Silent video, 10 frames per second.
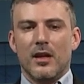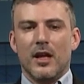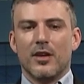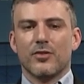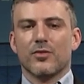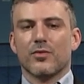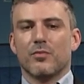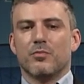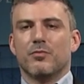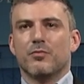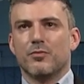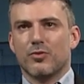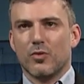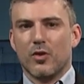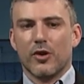As
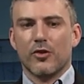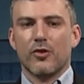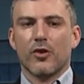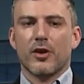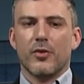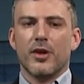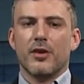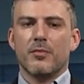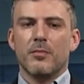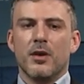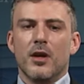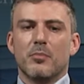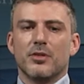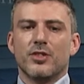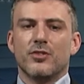to your career,
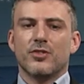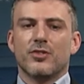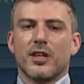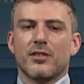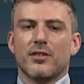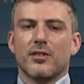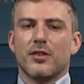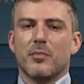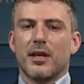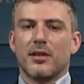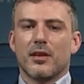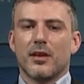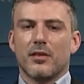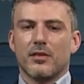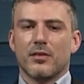positions that demand
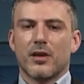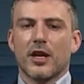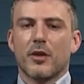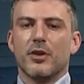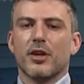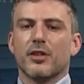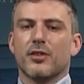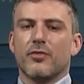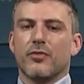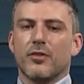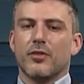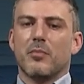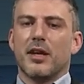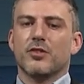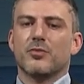high communicative
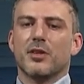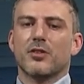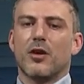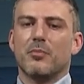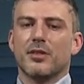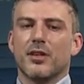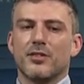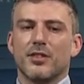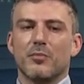management competence in